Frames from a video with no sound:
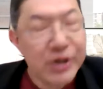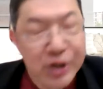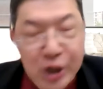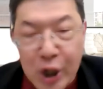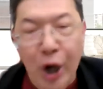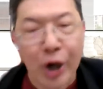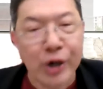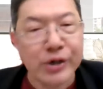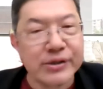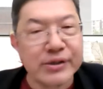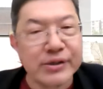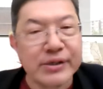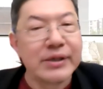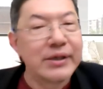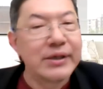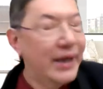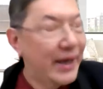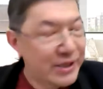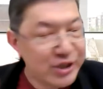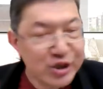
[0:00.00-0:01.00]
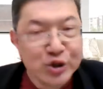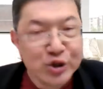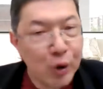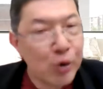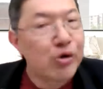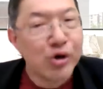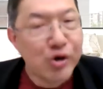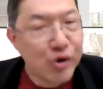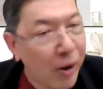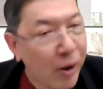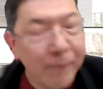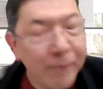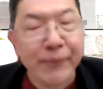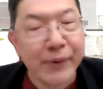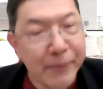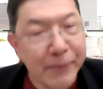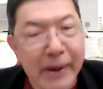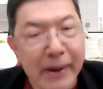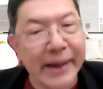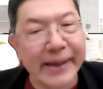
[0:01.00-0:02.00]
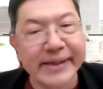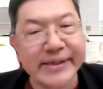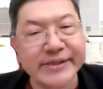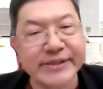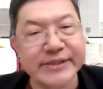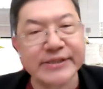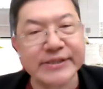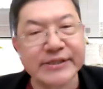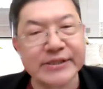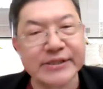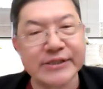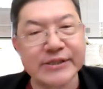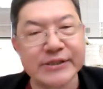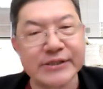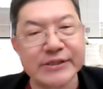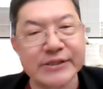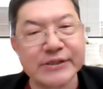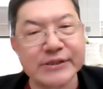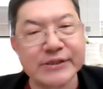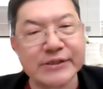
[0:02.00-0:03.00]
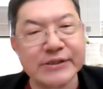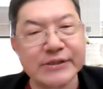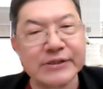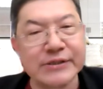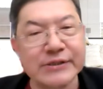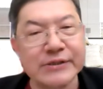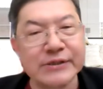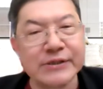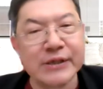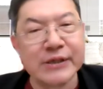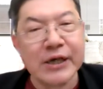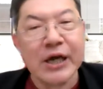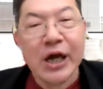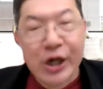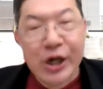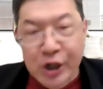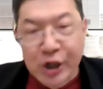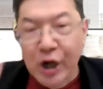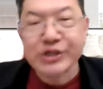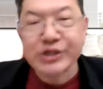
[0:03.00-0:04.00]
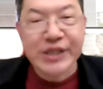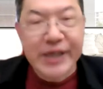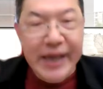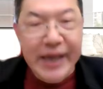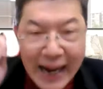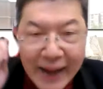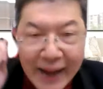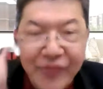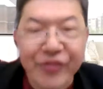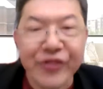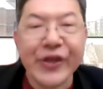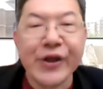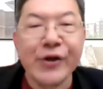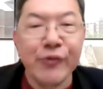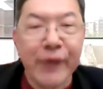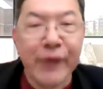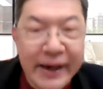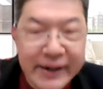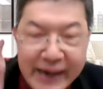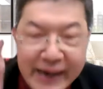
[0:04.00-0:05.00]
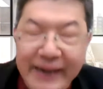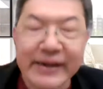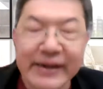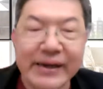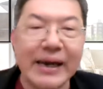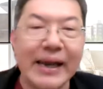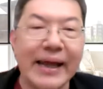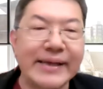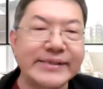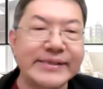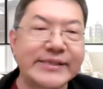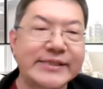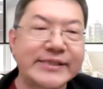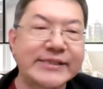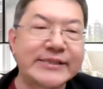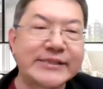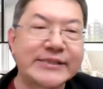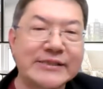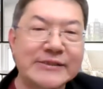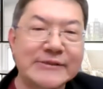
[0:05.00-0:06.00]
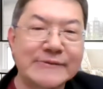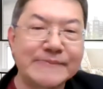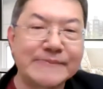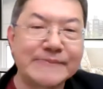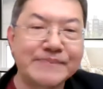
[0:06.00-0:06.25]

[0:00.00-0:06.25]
God has no compromise. God said, until and unless